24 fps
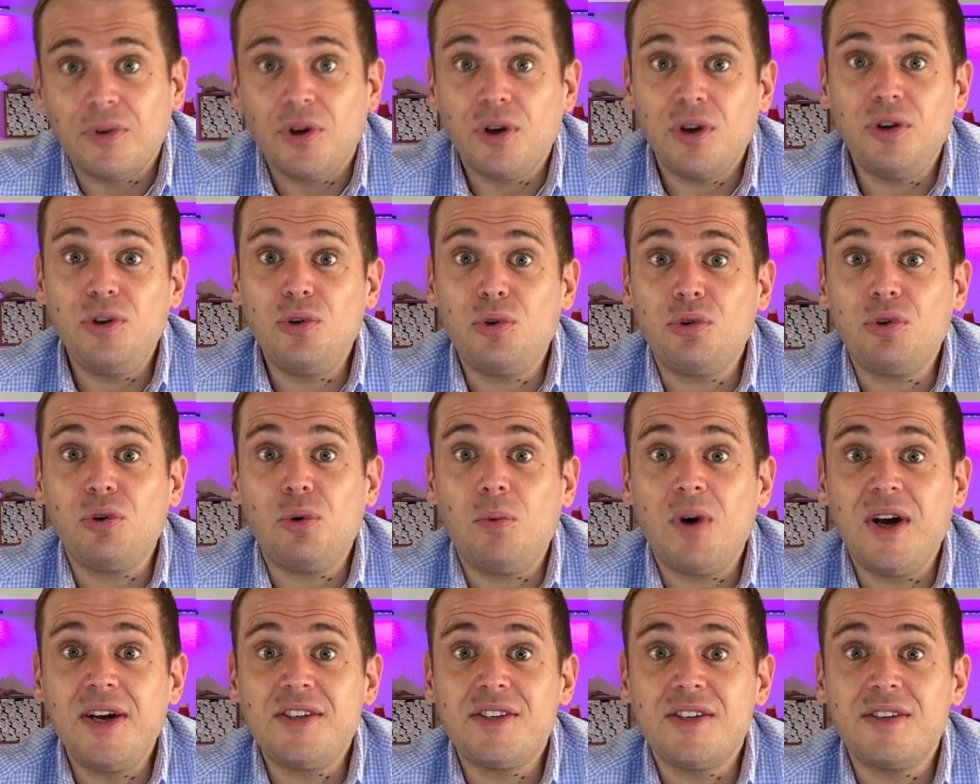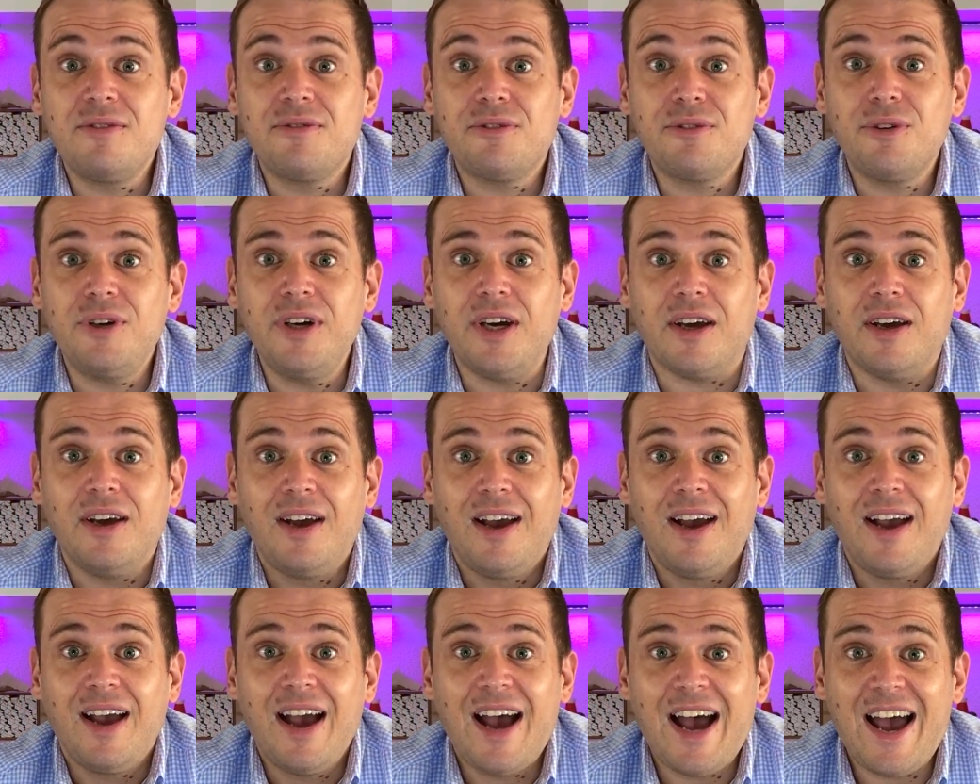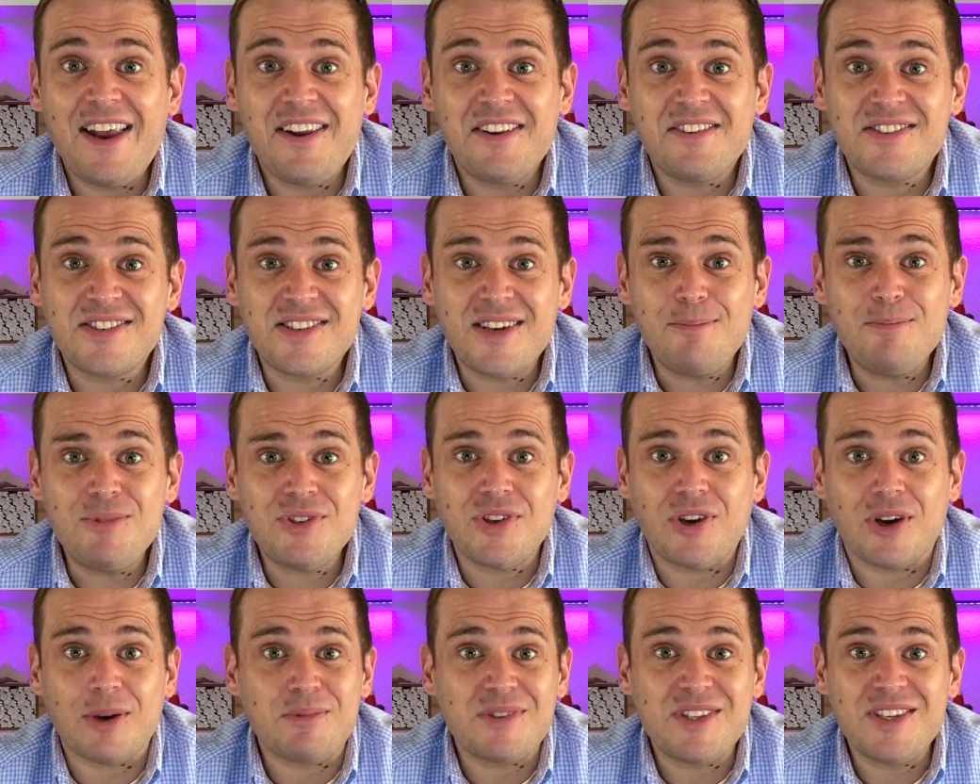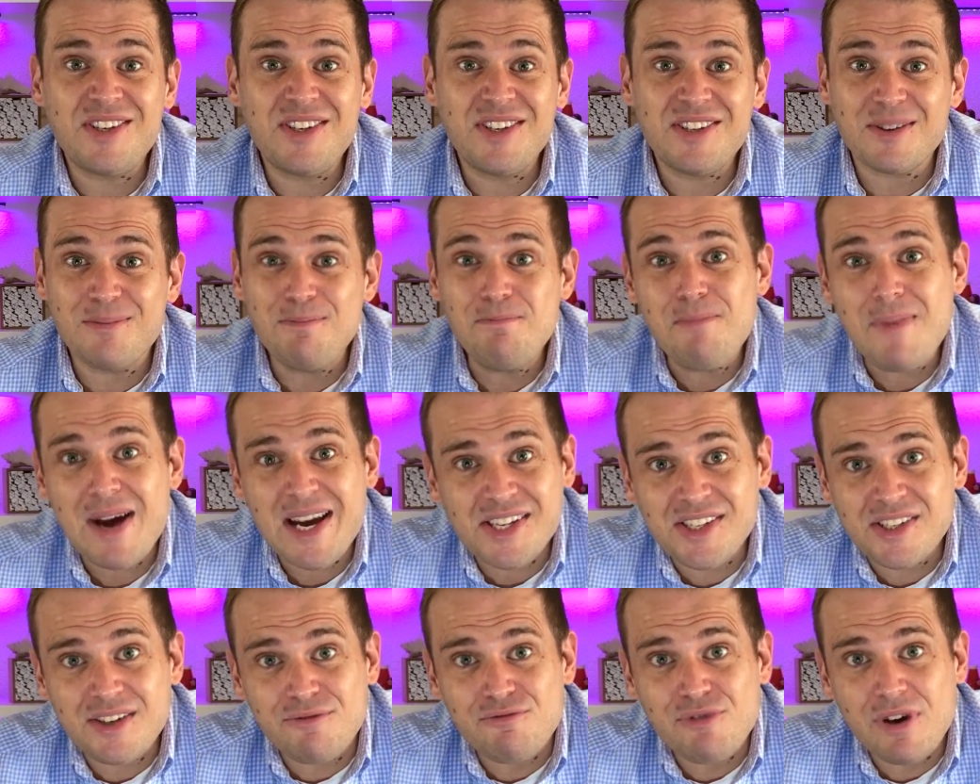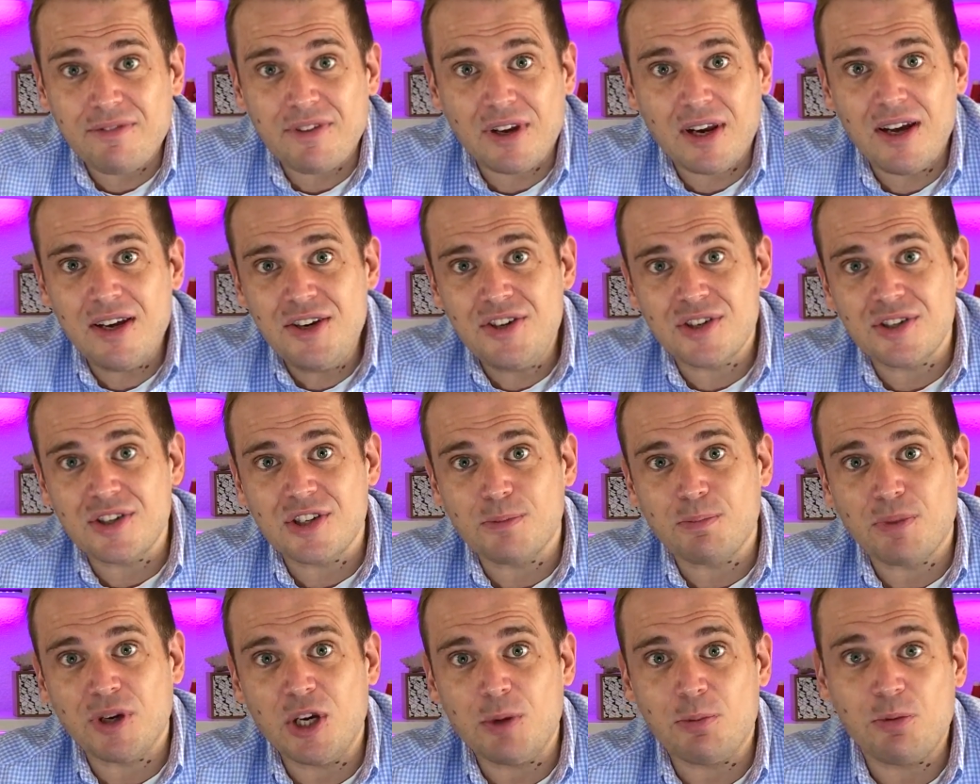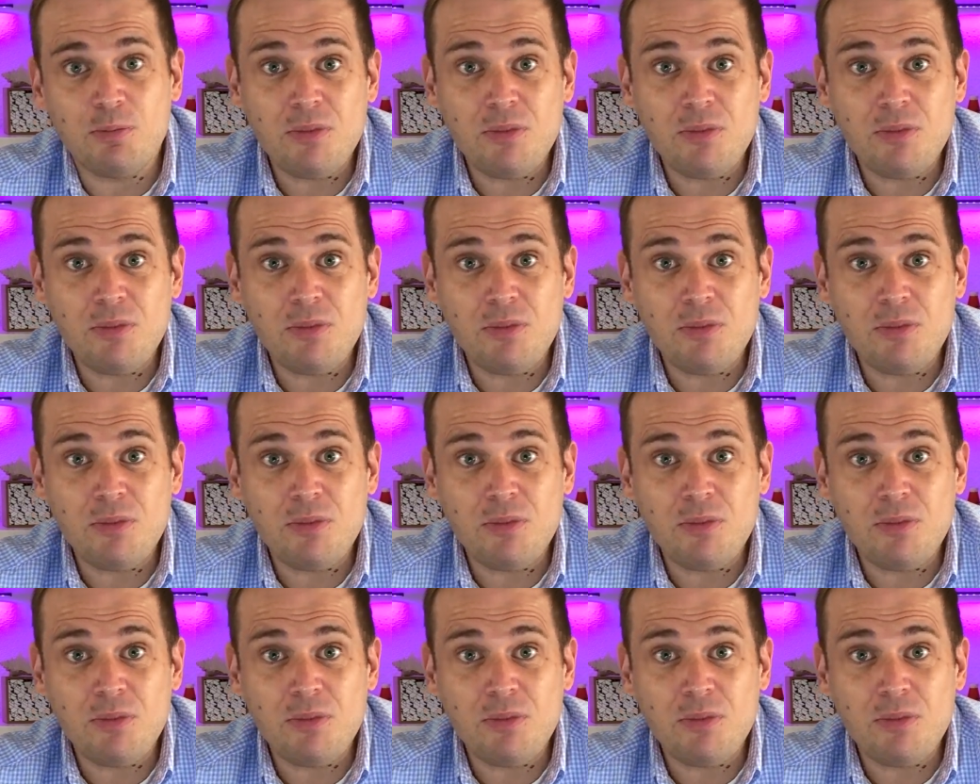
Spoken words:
You're not waiting for it. And sometimes this is a massive revelation to people.